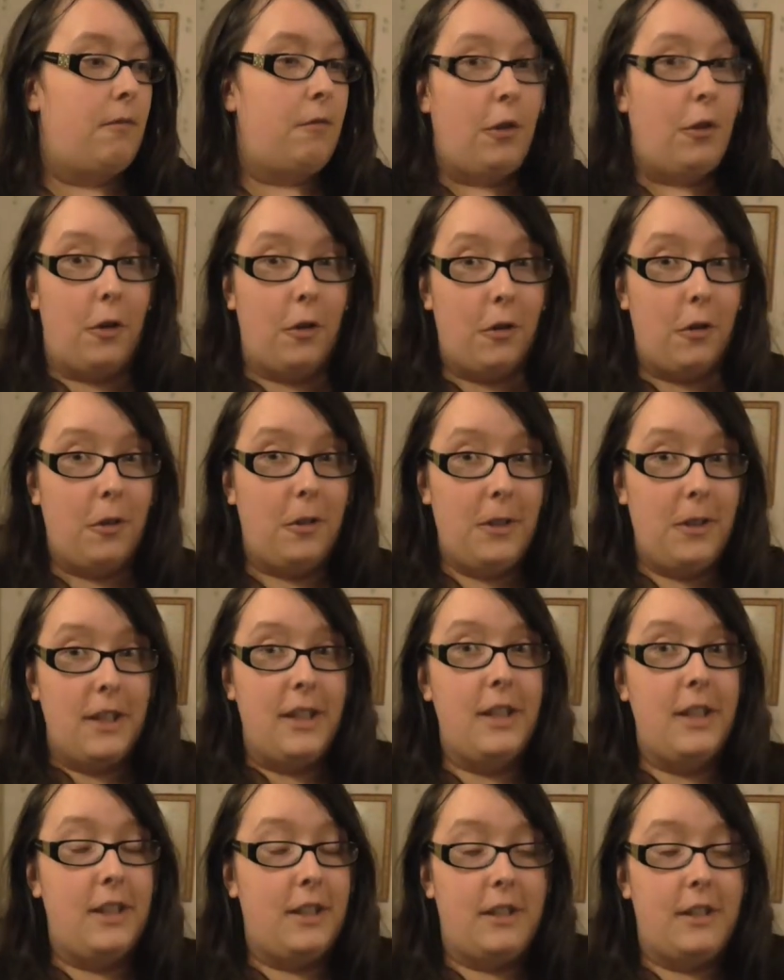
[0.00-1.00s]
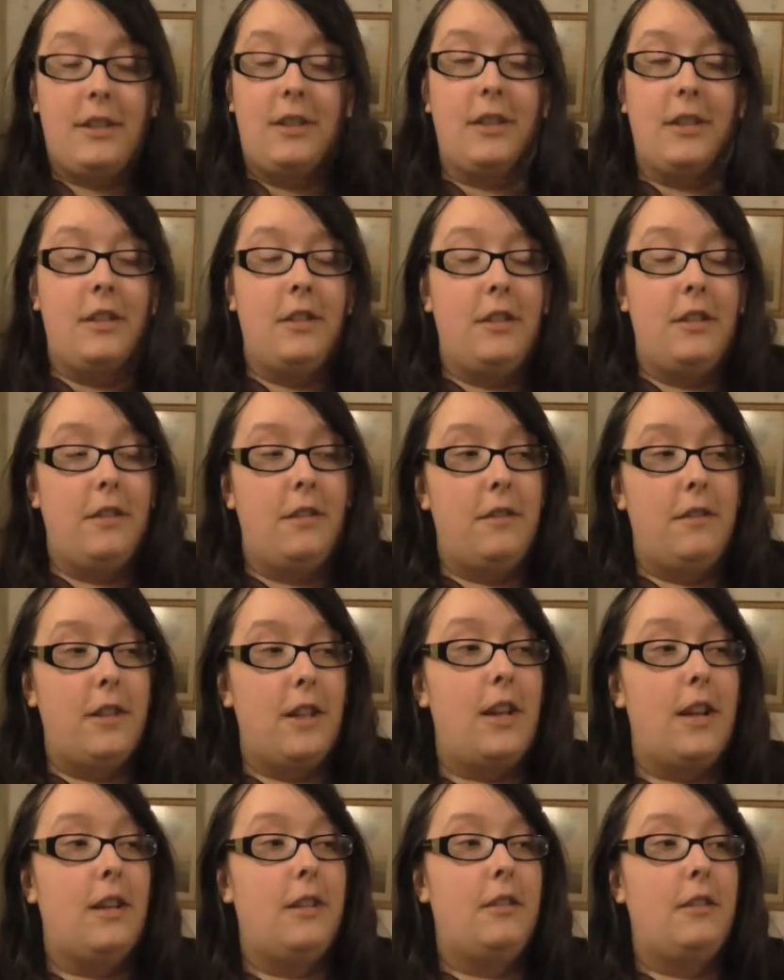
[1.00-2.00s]
For all he could have
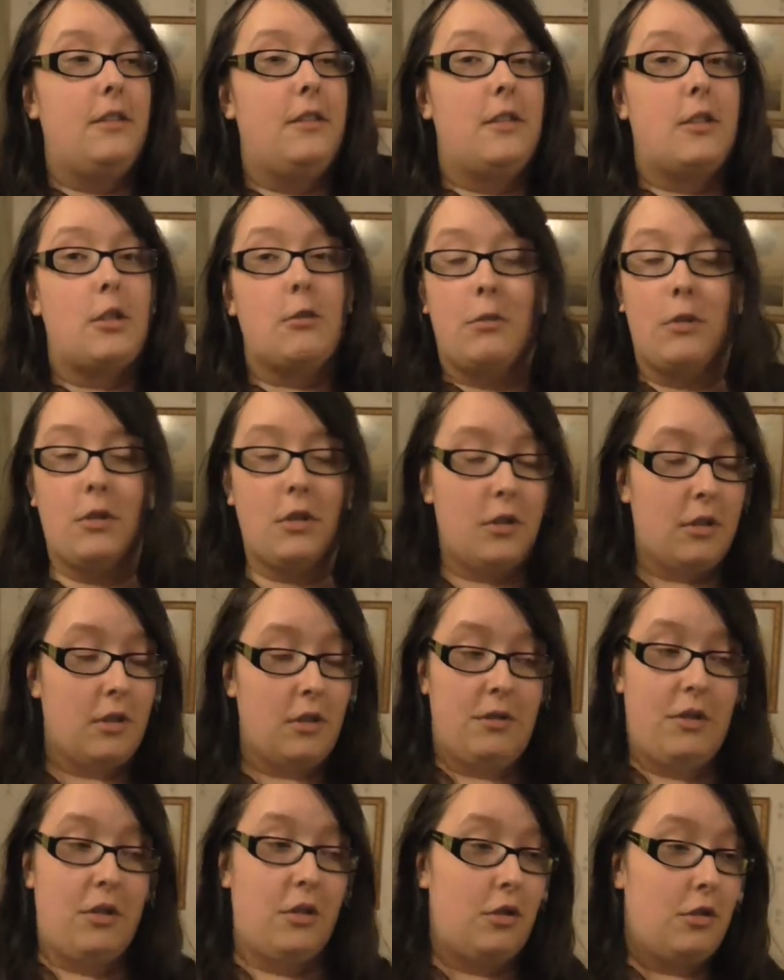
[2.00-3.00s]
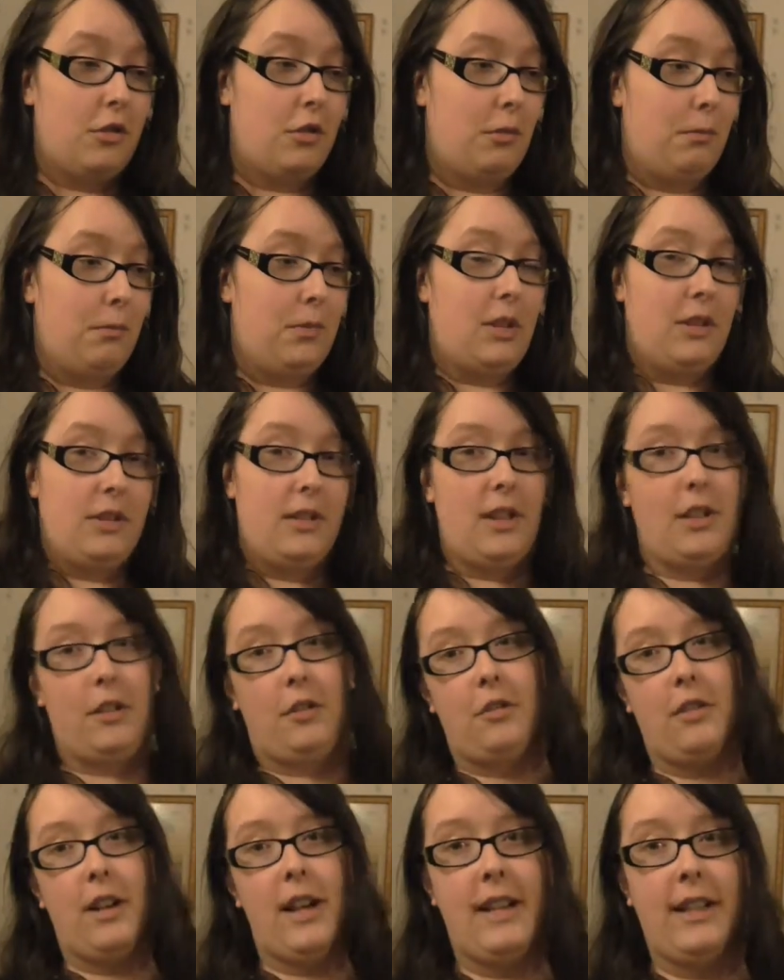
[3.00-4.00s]
known, someone could have just jumped on
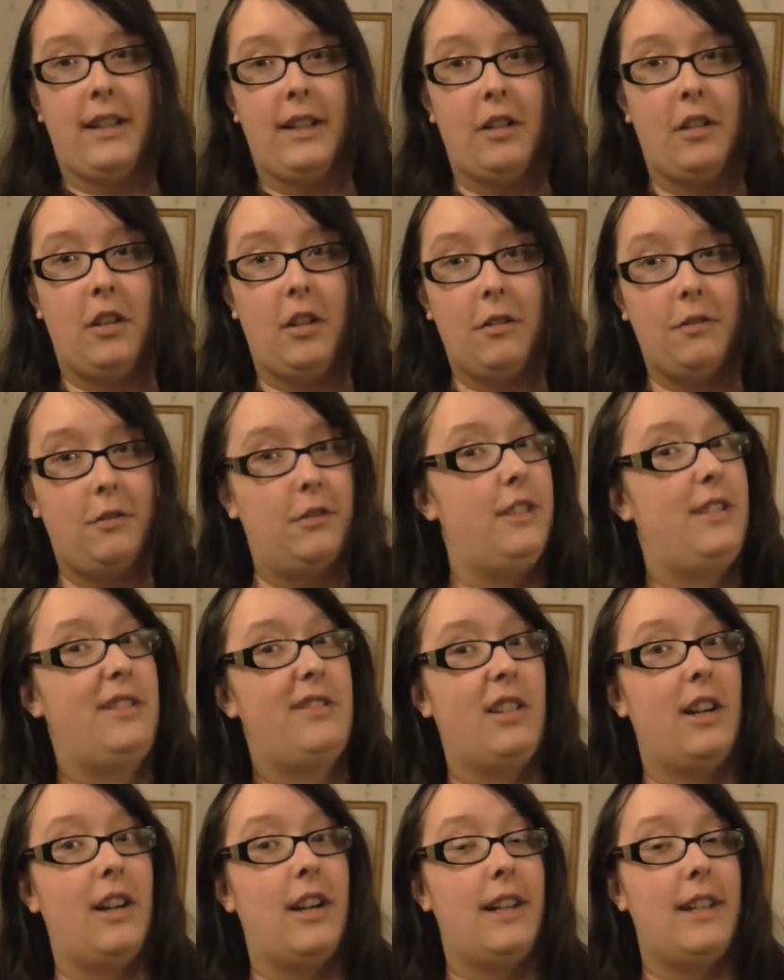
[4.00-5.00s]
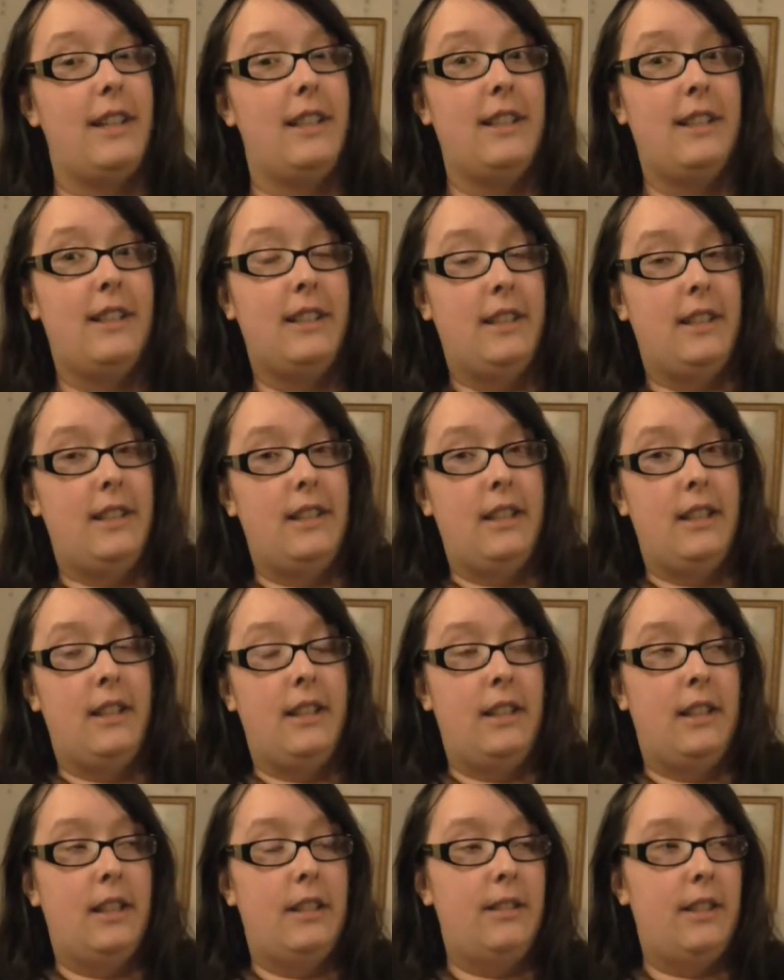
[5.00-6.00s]
that train and got a free ride.
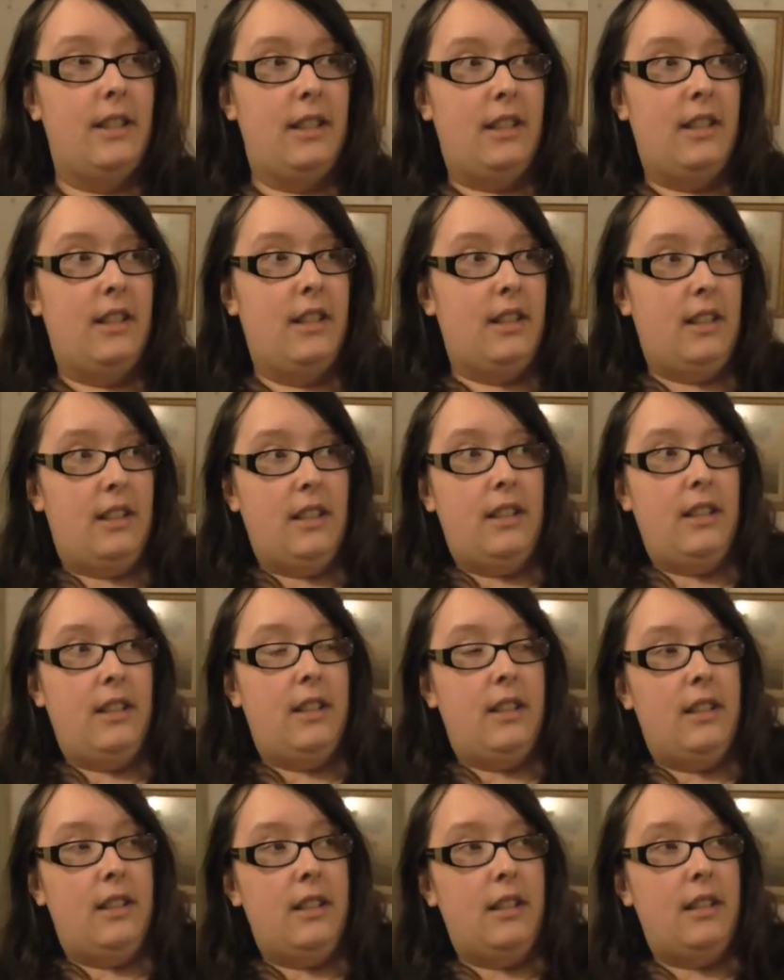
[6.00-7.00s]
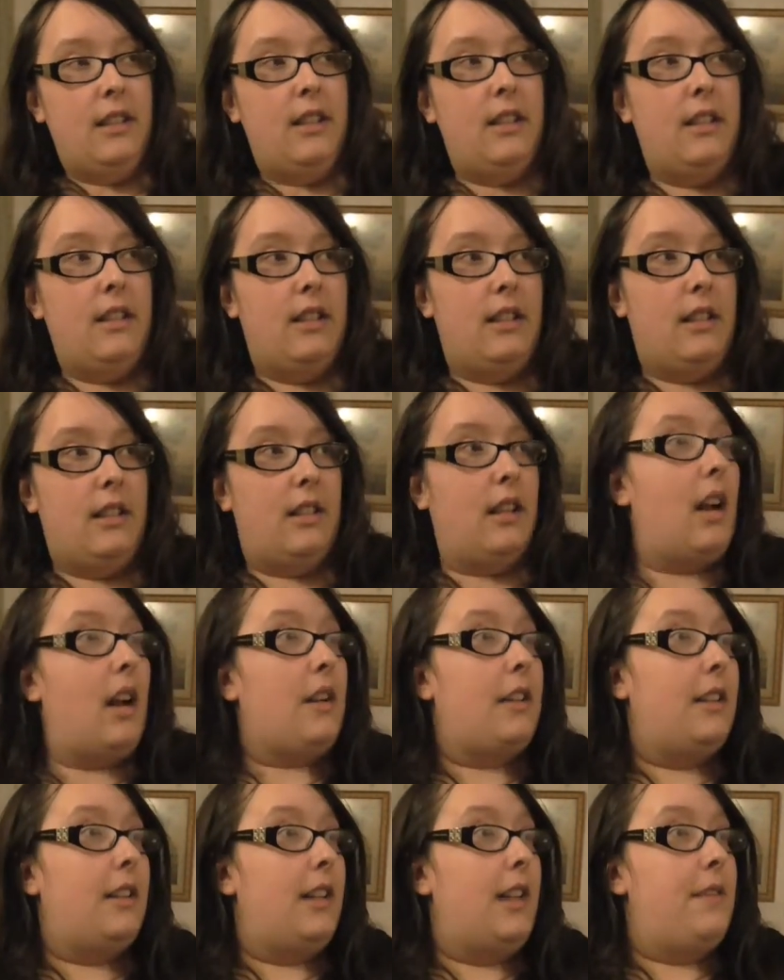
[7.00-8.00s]

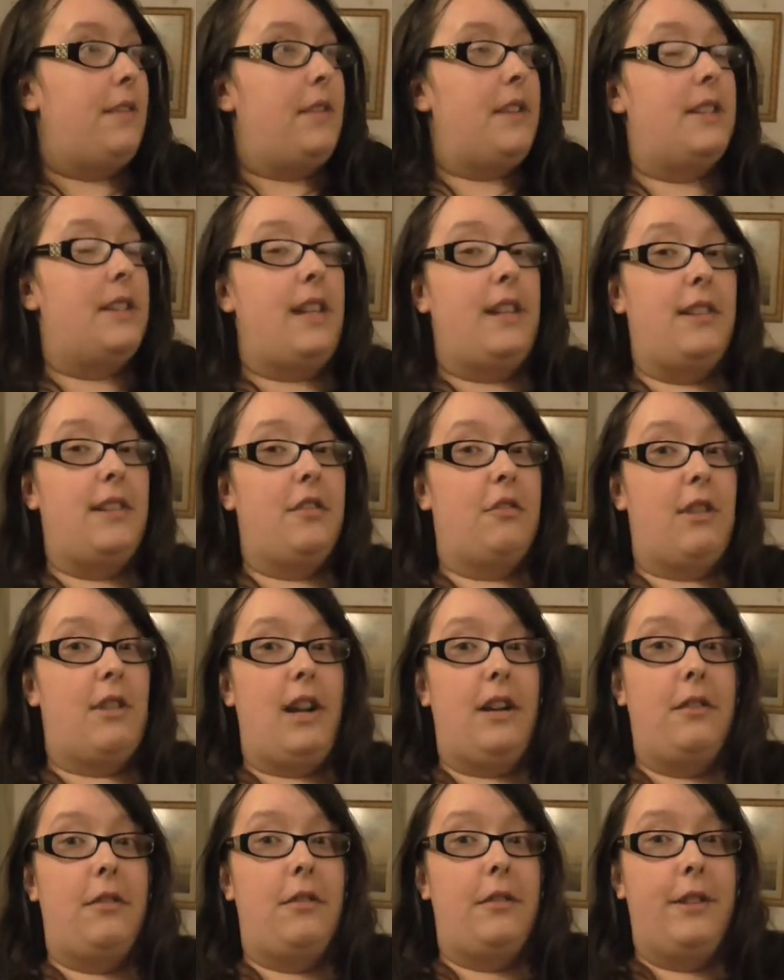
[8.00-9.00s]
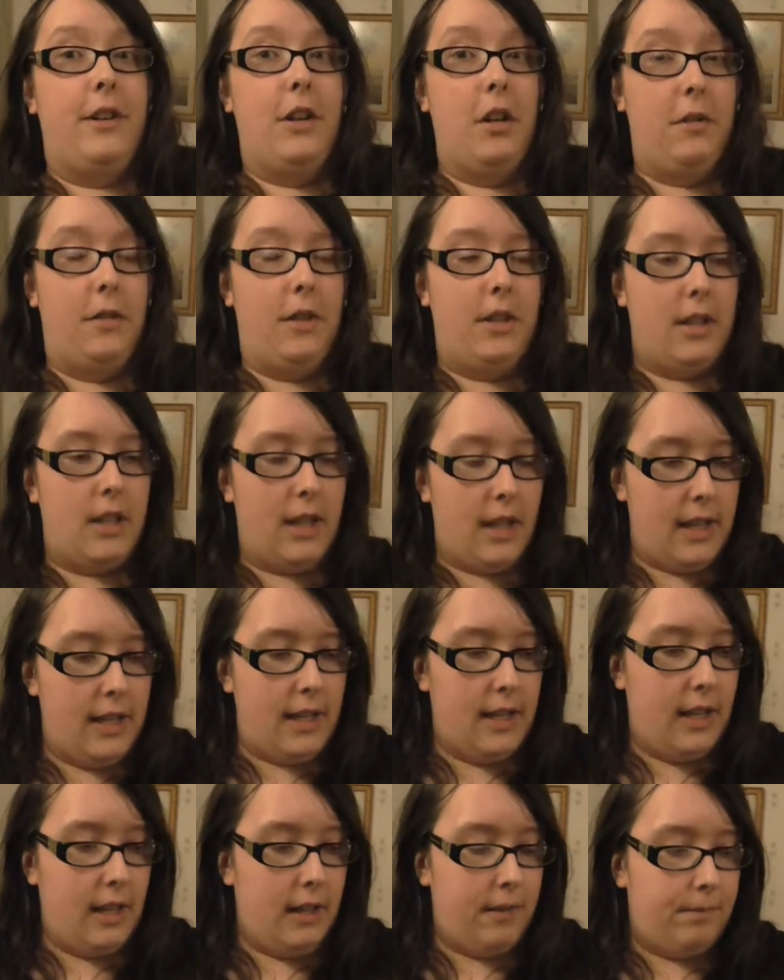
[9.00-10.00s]
I could leave this as a rant for another
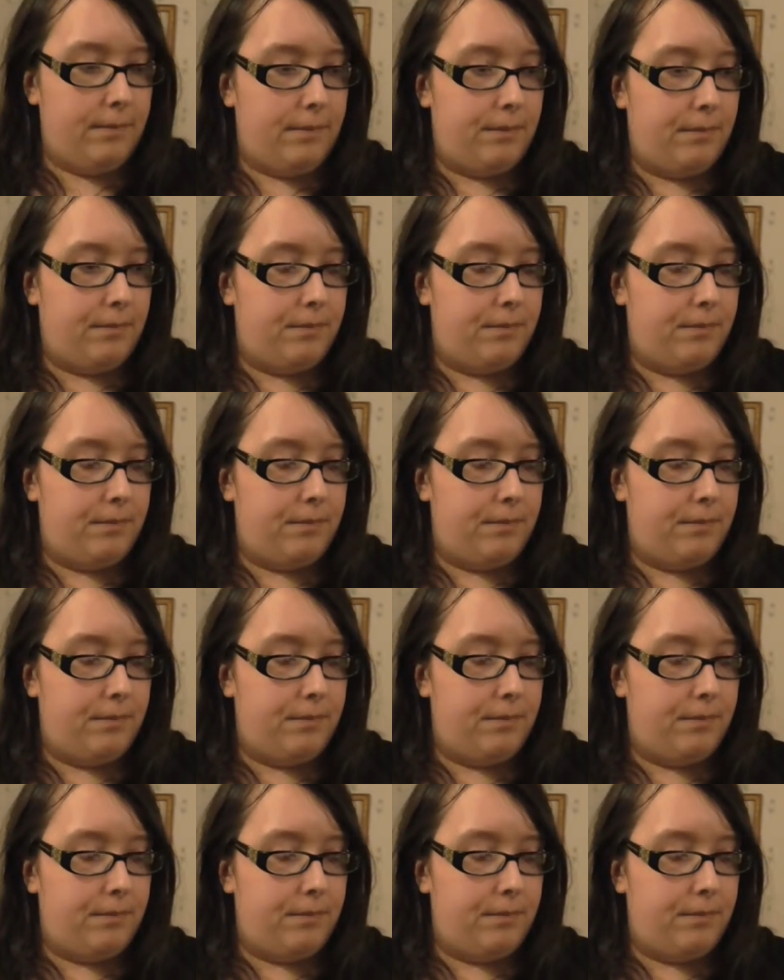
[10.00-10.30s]
day,